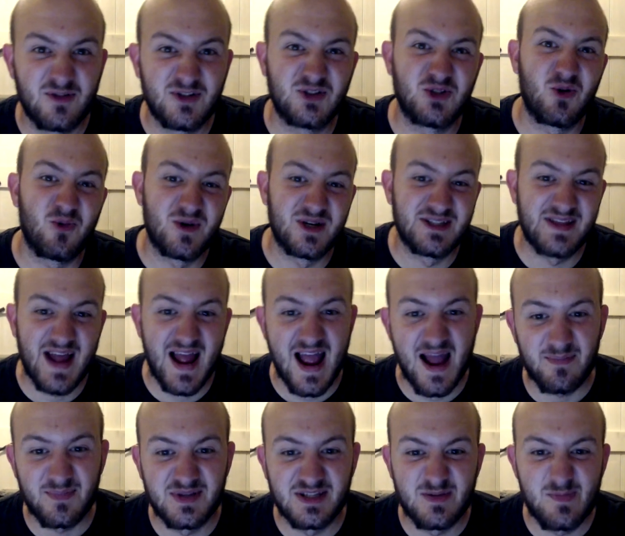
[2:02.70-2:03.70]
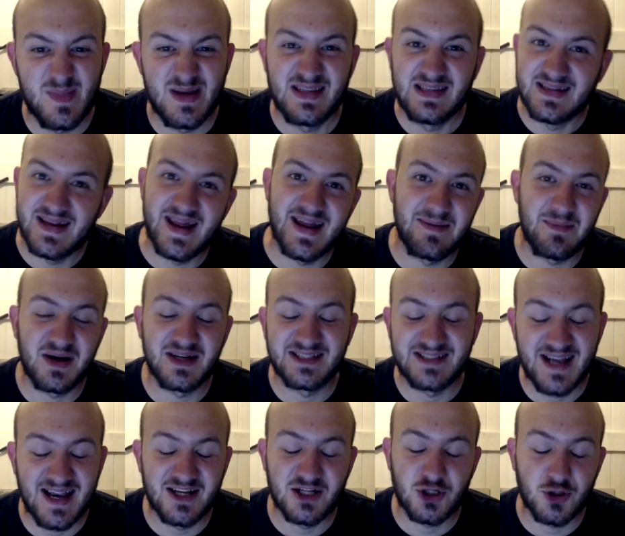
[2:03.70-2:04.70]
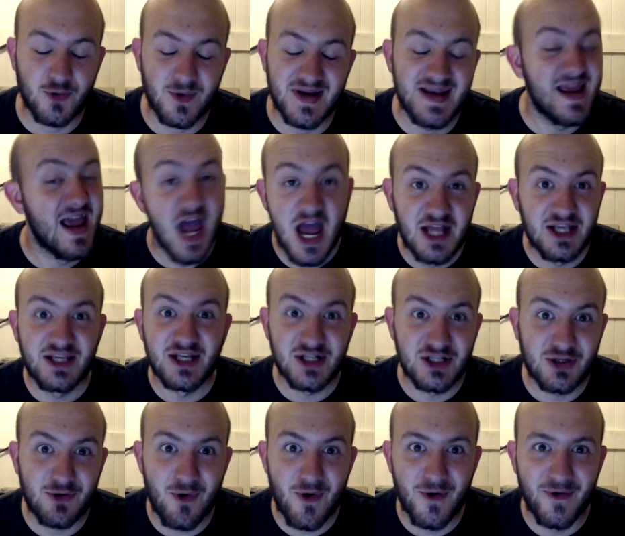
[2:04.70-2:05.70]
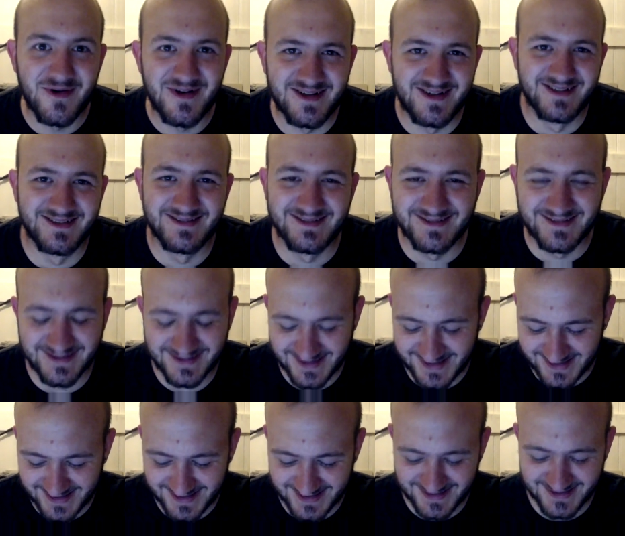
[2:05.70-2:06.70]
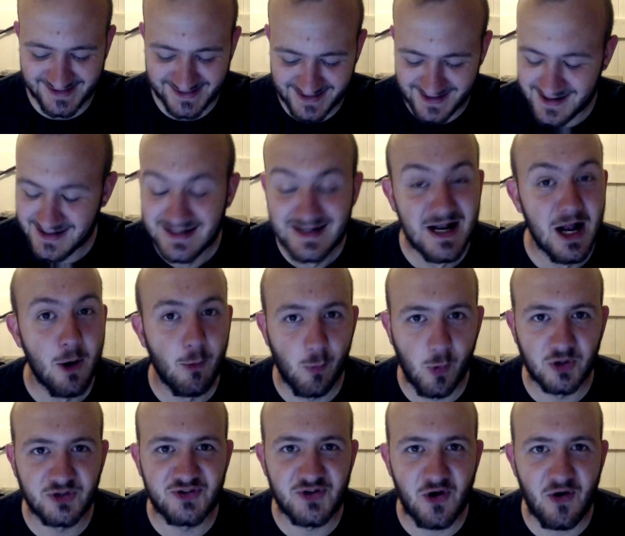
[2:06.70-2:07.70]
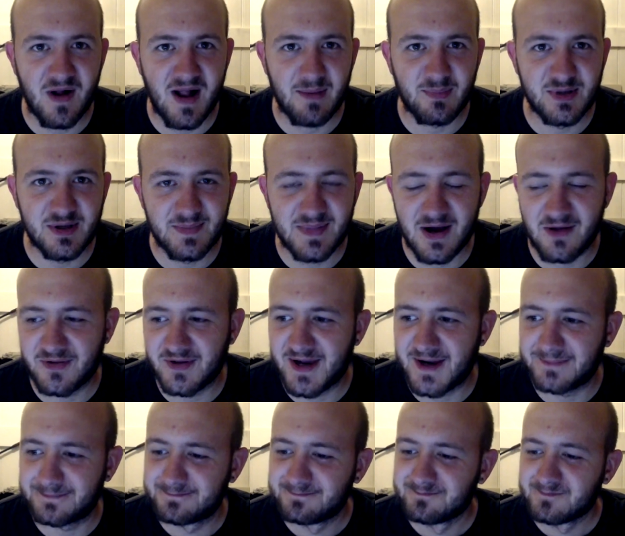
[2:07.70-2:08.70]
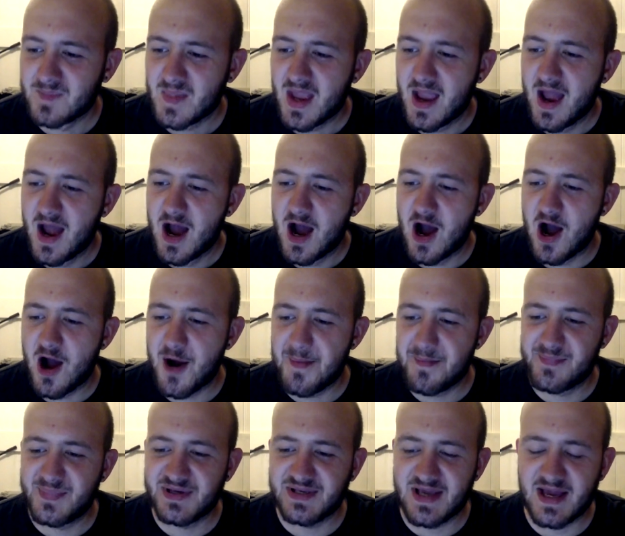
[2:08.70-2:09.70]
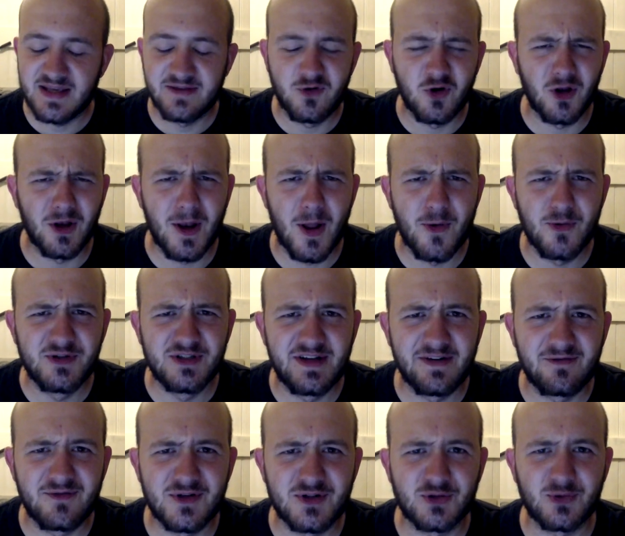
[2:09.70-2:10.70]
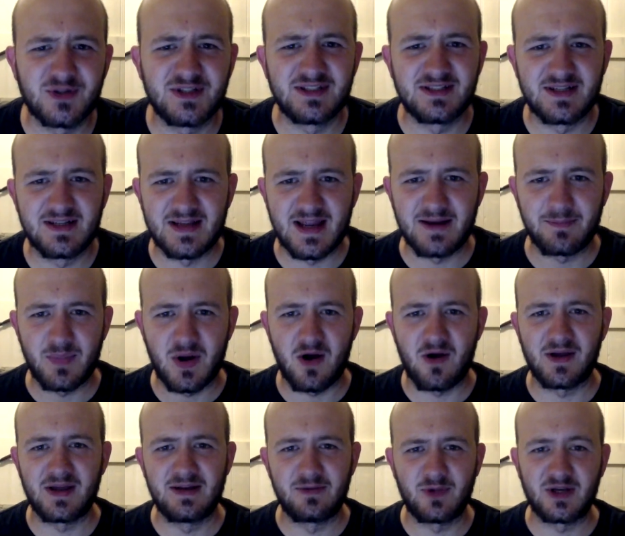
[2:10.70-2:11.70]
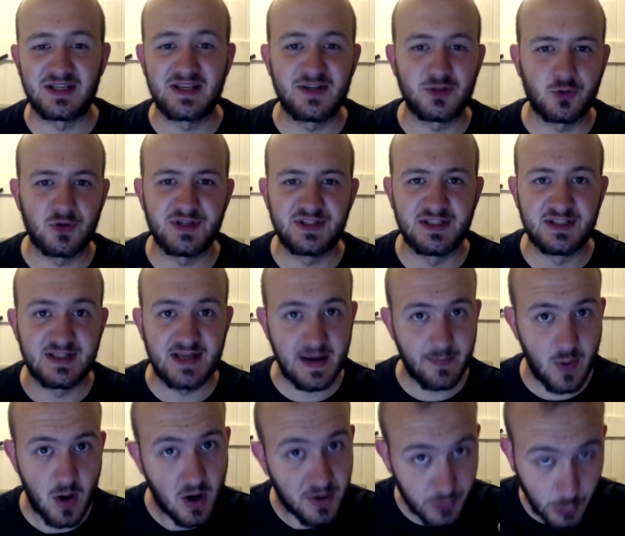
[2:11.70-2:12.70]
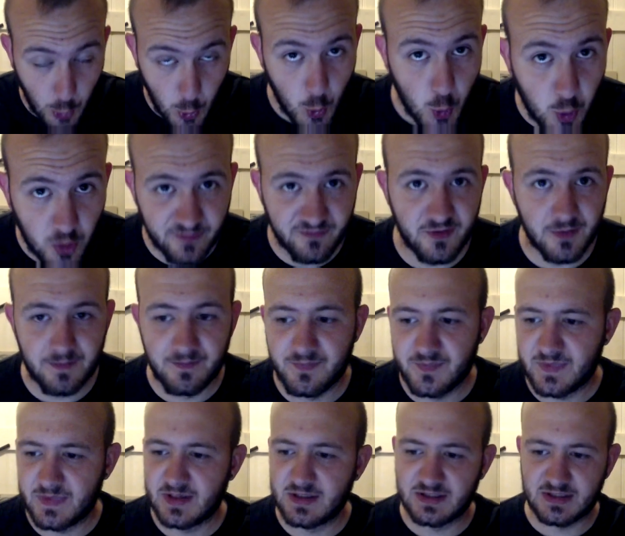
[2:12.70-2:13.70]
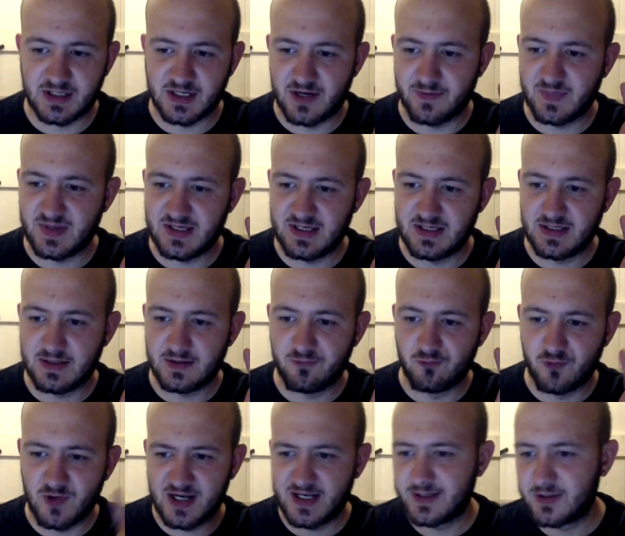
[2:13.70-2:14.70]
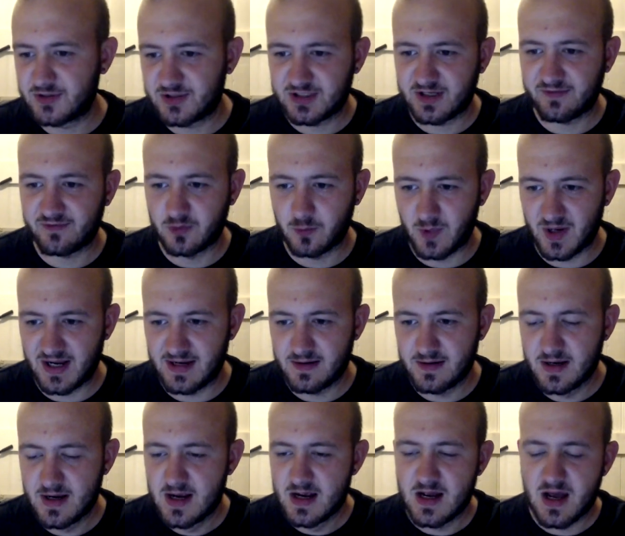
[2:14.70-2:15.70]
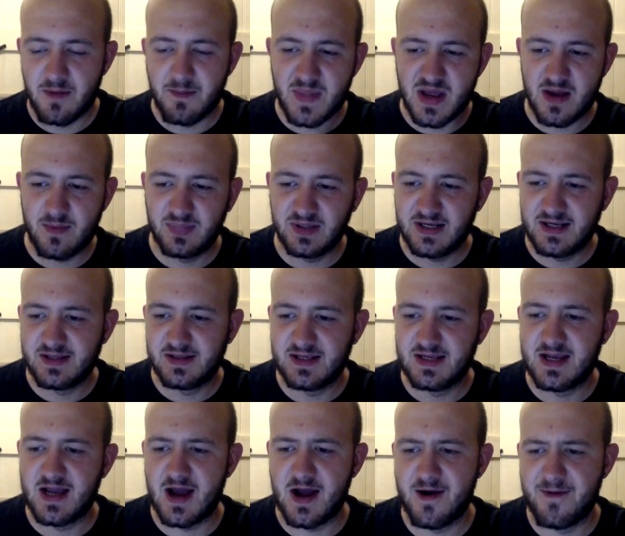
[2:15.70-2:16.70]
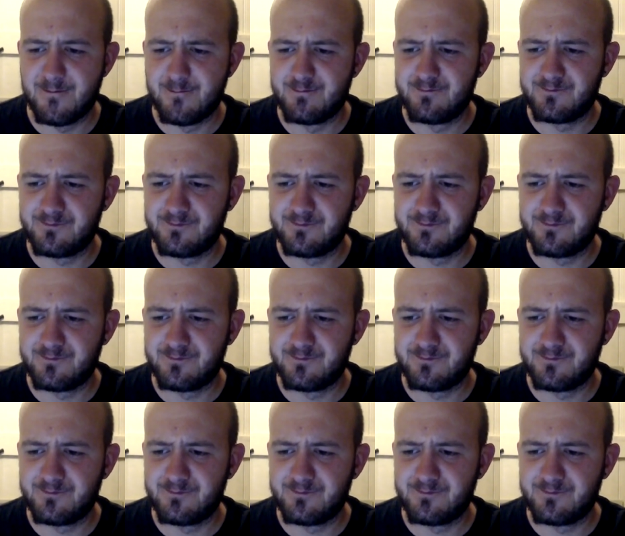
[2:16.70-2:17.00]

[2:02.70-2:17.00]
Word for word: Dilophosaurus that happened to me today in my sanctuary, you're screwed. Was not happy about that. But yeah, you've got loads of different choices to take part in. When I say choices, take part in all of them. It's going to be really good stuff to win. Admittedly, the